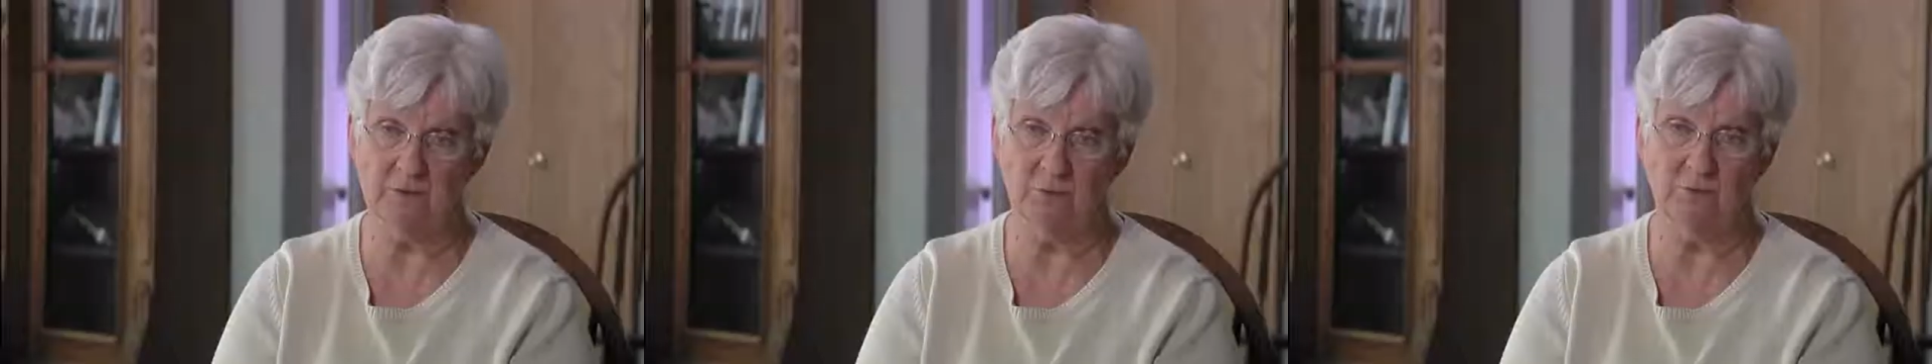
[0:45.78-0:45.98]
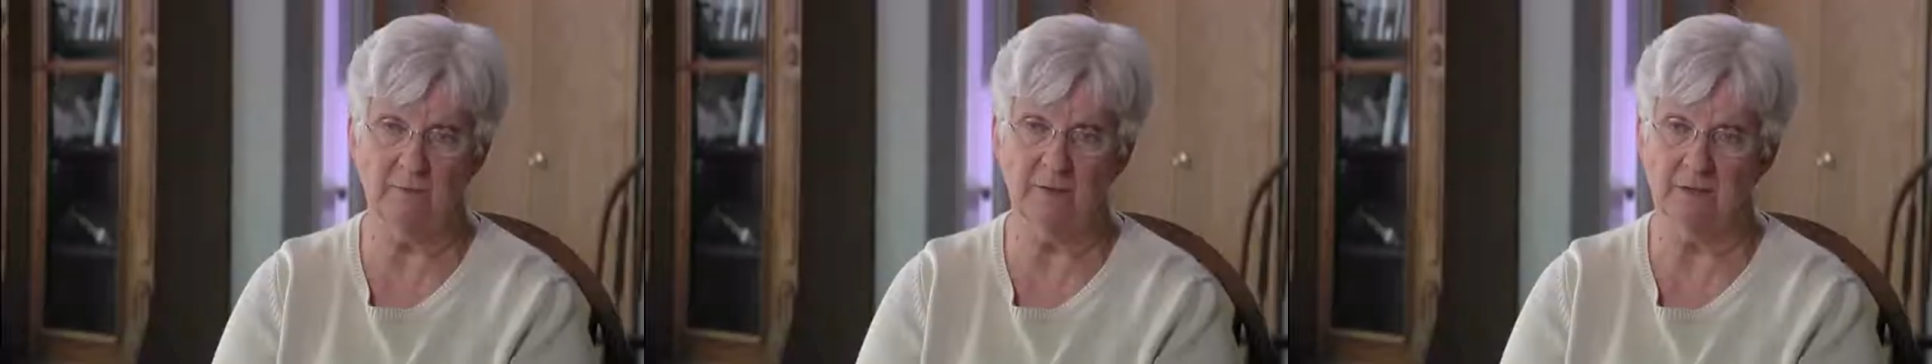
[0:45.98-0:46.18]

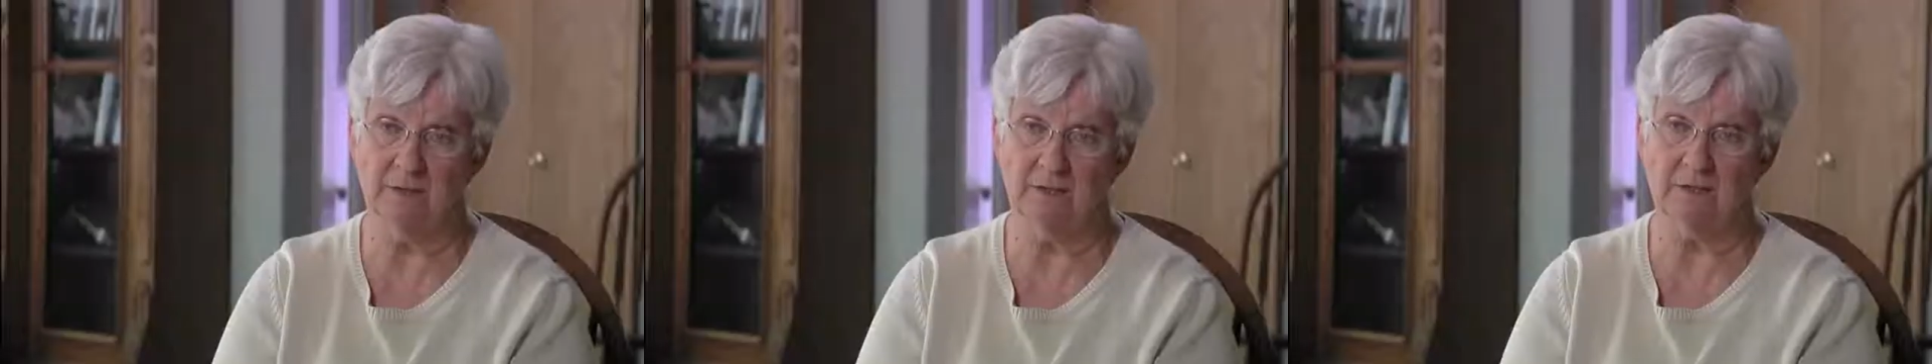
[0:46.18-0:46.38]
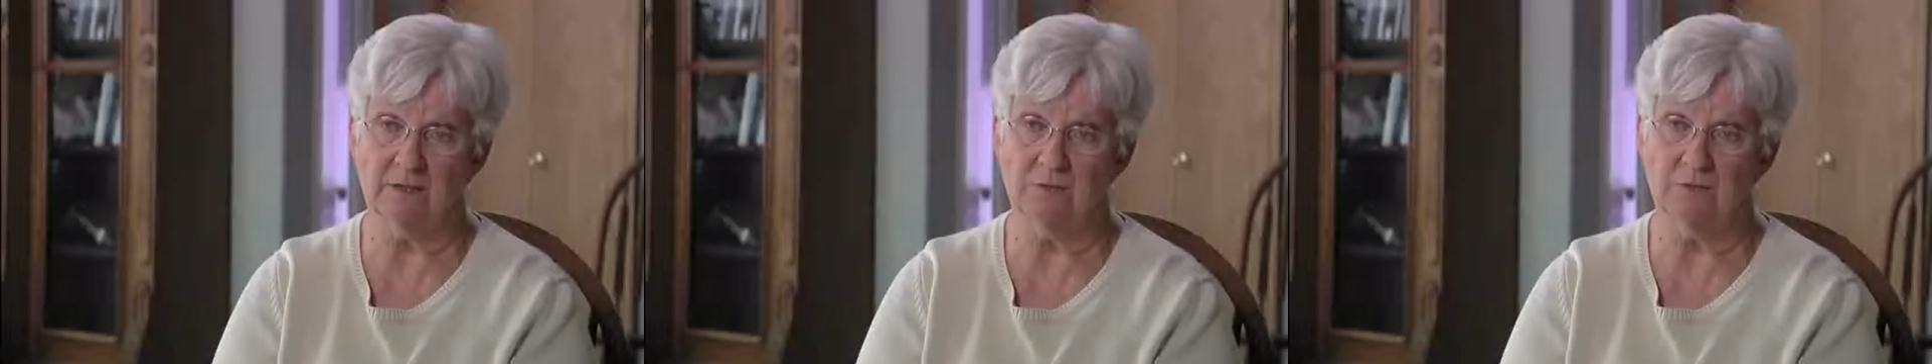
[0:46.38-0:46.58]
new
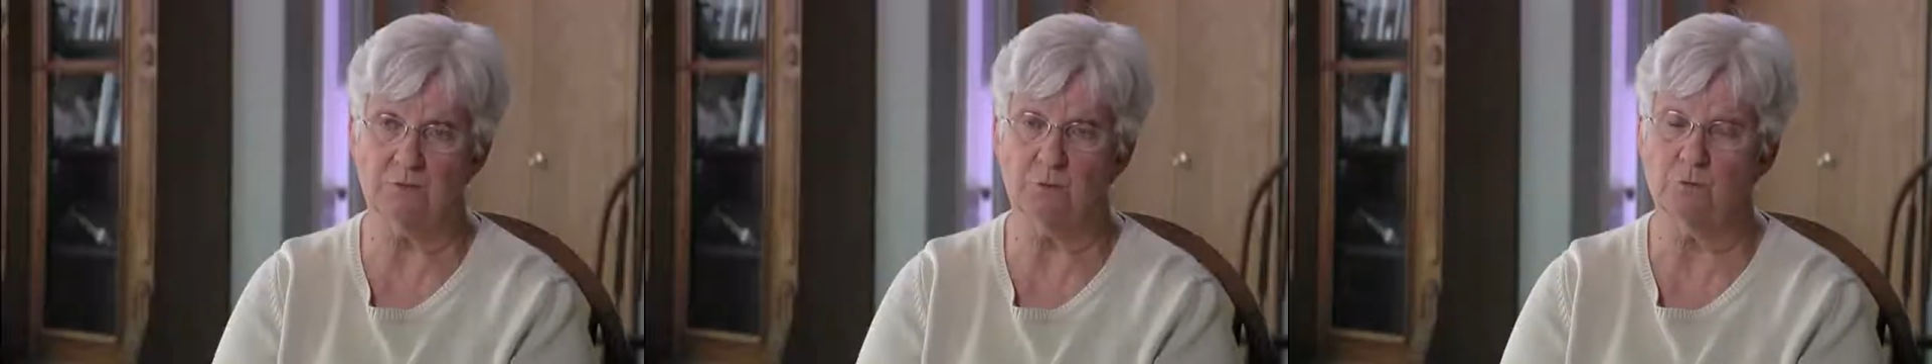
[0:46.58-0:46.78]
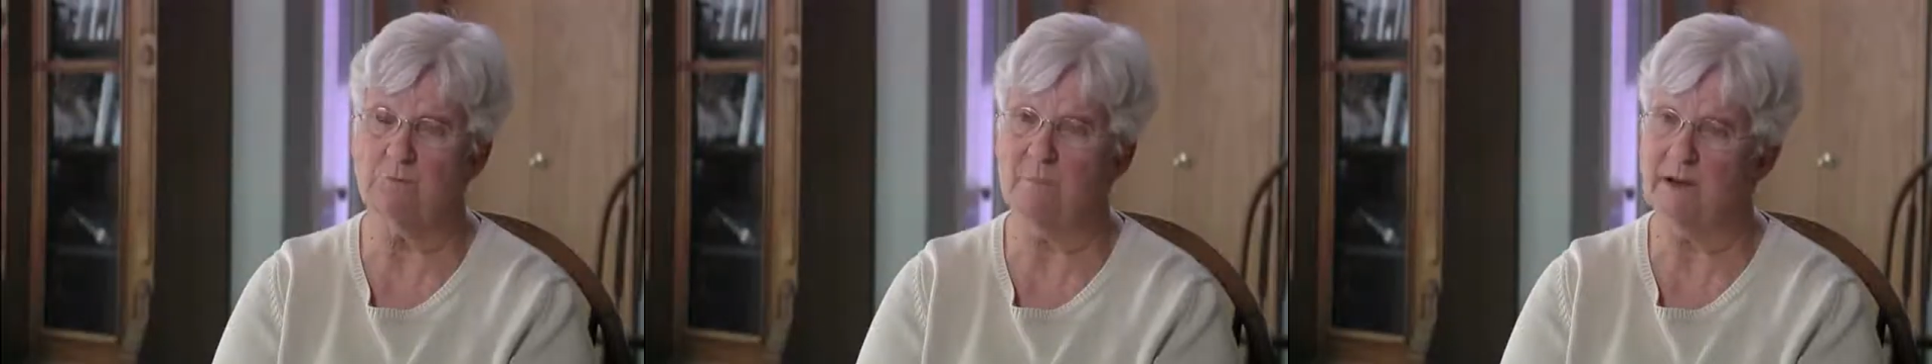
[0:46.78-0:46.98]
Americans
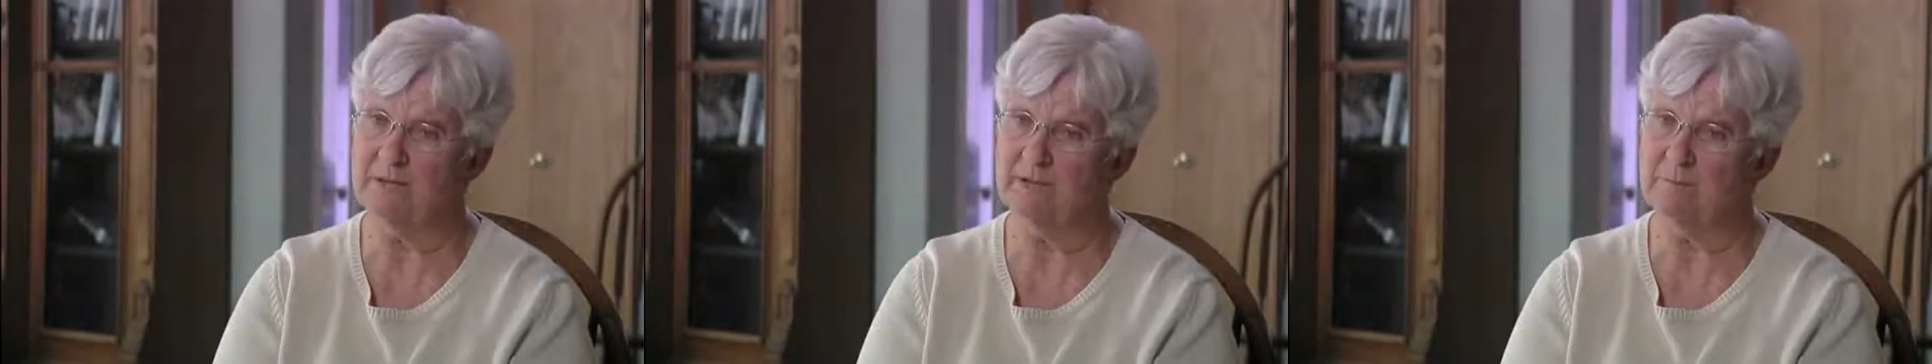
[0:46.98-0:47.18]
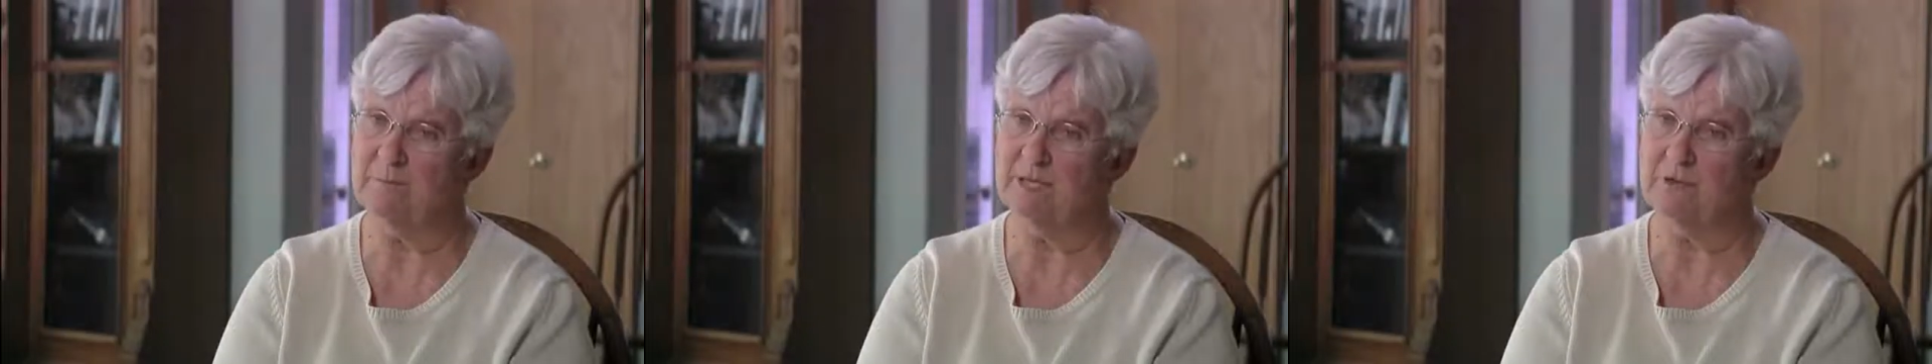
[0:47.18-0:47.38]
who might
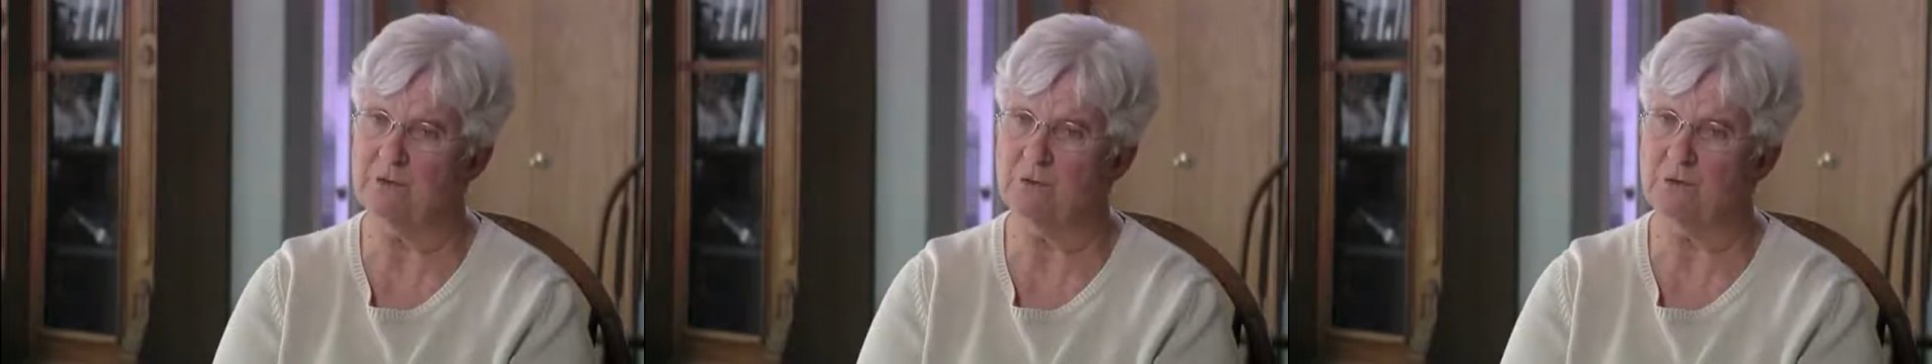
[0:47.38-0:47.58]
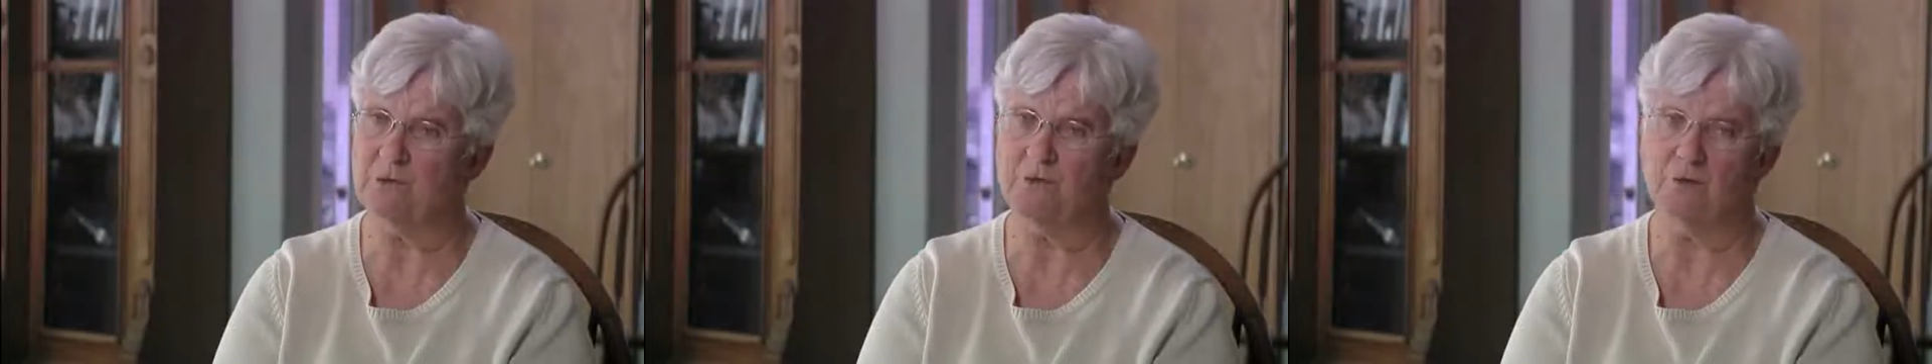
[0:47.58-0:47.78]
have been a
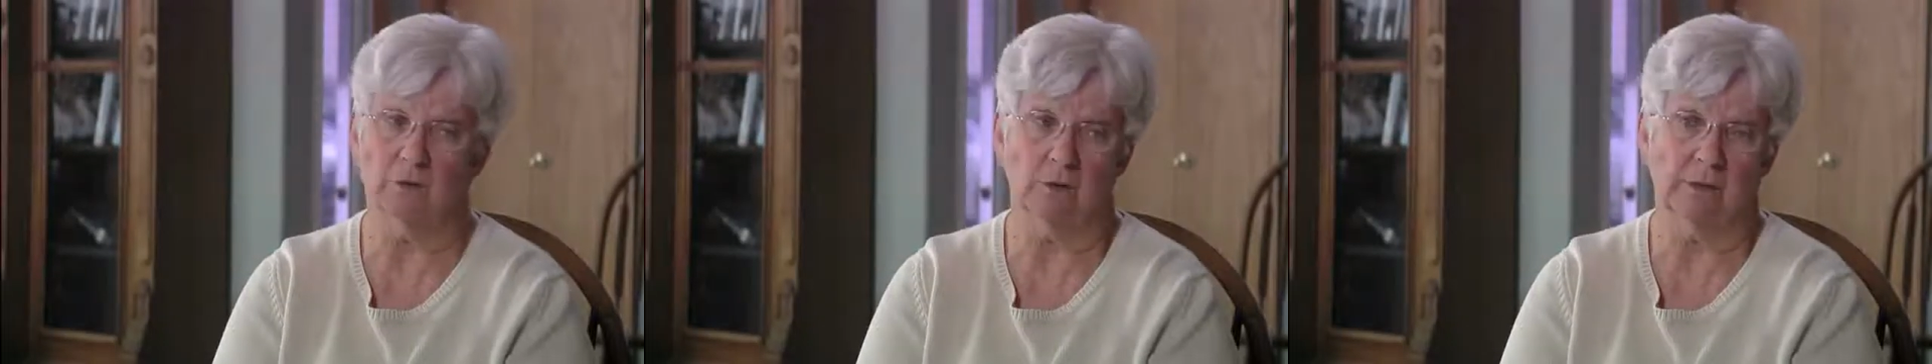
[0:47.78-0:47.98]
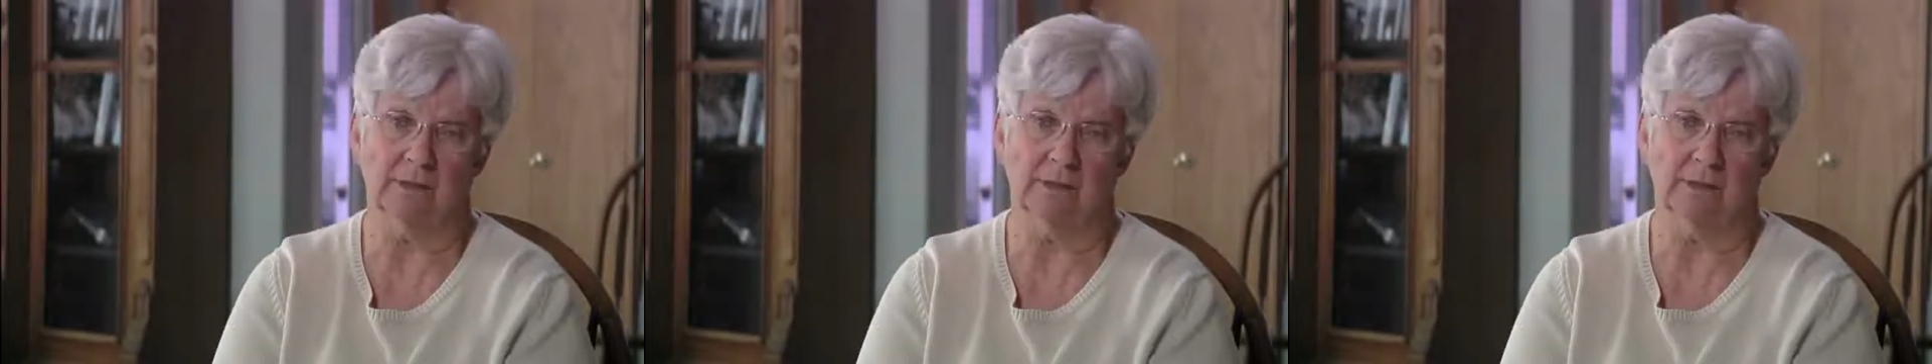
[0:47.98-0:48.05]
nurse or a